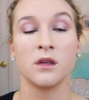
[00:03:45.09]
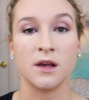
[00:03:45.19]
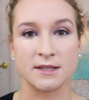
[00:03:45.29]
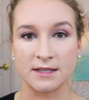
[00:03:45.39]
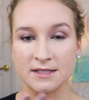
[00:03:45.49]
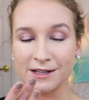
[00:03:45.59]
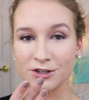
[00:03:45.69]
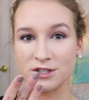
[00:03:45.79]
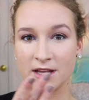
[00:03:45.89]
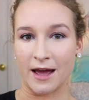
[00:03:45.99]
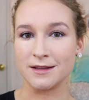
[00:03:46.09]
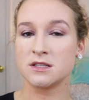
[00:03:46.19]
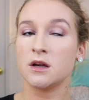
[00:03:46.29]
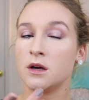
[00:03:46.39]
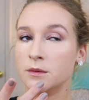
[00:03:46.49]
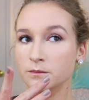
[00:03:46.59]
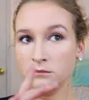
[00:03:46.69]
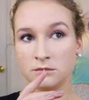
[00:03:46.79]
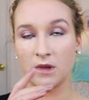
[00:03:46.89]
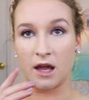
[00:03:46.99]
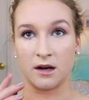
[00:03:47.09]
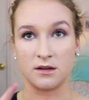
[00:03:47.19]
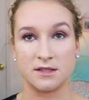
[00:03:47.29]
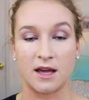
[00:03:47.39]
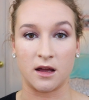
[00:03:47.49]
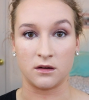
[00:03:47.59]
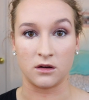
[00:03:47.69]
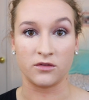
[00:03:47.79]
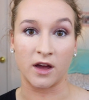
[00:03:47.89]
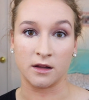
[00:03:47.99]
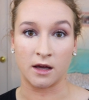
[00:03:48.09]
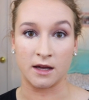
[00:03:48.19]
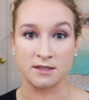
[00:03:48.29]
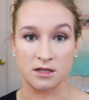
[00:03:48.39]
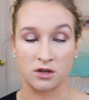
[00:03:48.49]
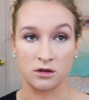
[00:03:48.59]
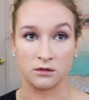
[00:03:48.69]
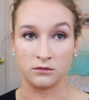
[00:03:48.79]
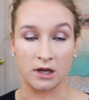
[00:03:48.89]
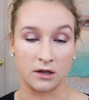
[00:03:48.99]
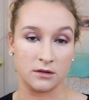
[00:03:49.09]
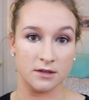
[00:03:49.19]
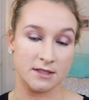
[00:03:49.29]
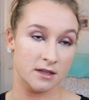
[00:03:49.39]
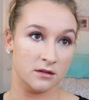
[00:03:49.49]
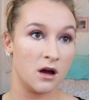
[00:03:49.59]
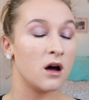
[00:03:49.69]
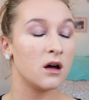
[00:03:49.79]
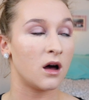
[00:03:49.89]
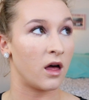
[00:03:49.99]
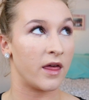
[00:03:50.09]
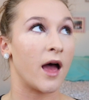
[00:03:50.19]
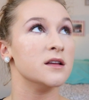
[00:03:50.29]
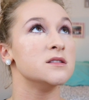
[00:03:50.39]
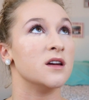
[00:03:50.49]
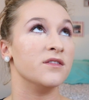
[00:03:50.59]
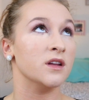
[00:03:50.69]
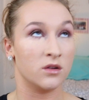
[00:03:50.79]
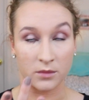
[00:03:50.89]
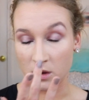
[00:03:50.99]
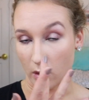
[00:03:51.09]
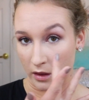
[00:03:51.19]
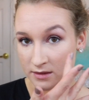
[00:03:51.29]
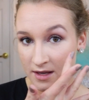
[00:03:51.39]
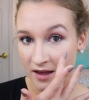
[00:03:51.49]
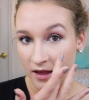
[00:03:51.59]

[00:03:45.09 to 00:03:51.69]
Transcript: because concealer sets and it'll set in your fine line and your wrinkles and all that stuff that nobody wants.